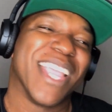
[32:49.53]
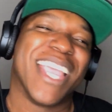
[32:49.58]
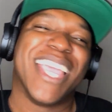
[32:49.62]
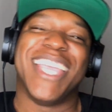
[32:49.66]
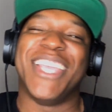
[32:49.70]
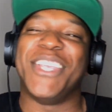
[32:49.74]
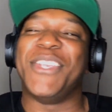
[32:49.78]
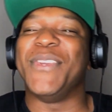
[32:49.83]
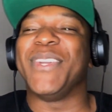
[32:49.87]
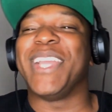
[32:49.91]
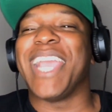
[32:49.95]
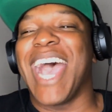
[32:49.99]

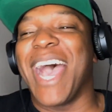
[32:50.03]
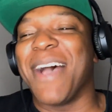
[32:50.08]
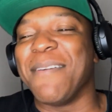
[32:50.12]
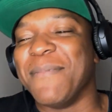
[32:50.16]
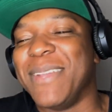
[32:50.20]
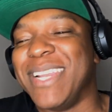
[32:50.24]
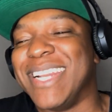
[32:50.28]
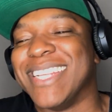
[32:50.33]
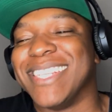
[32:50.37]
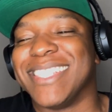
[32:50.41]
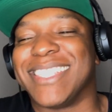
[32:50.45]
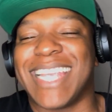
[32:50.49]
You got me
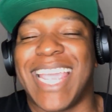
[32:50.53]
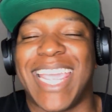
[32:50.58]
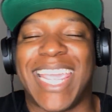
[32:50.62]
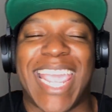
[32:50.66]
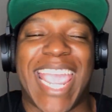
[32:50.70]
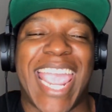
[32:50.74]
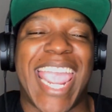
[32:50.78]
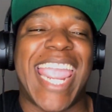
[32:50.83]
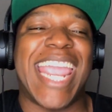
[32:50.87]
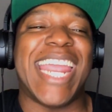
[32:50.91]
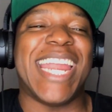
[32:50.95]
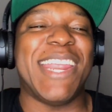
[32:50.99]
to say
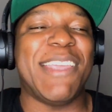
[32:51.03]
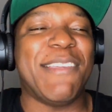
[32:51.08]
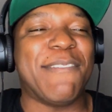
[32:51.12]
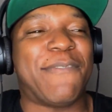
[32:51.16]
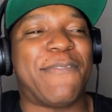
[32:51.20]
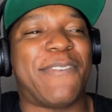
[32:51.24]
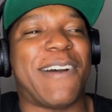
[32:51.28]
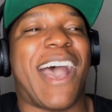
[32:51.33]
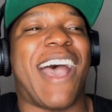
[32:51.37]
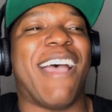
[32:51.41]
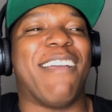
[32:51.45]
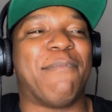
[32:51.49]

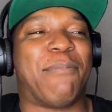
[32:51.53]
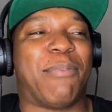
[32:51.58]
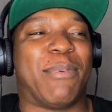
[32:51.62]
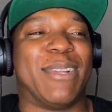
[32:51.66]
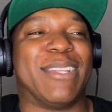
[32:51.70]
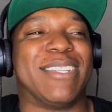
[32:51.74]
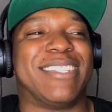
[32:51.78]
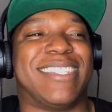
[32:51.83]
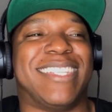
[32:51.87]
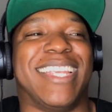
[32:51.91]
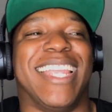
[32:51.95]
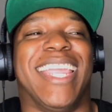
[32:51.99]

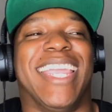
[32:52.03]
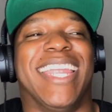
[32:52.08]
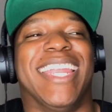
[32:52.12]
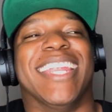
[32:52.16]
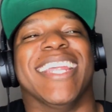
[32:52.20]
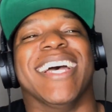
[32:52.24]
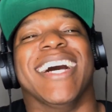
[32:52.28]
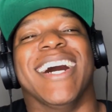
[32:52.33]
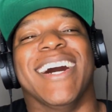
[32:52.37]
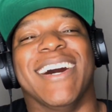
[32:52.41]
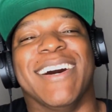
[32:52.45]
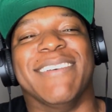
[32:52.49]
85%
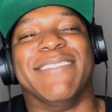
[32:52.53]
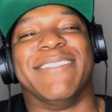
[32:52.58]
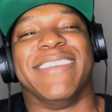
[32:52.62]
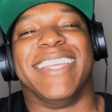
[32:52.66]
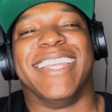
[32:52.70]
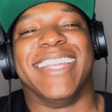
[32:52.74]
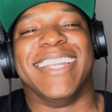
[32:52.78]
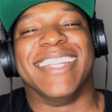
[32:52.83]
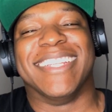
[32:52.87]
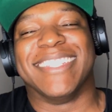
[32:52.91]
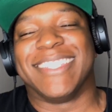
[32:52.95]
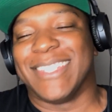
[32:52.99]
of
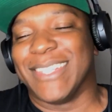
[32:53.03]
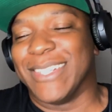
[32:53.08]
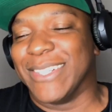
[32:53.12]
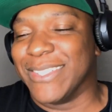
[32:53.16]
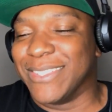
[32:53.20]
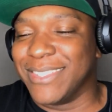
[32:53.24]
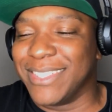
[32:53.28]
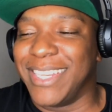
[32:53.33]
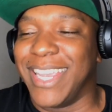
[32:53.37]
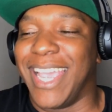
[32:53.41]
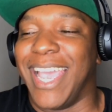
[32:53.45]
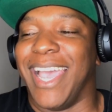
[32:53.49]
it. So
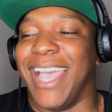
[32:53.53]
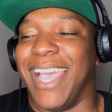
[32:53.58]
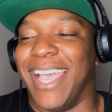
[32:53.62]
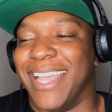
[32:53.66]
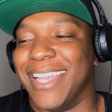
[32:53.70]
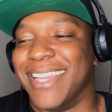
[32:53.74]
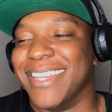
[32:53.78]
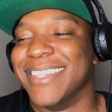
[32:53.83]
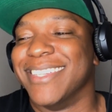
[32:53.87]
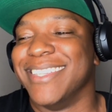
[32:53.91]
yeah.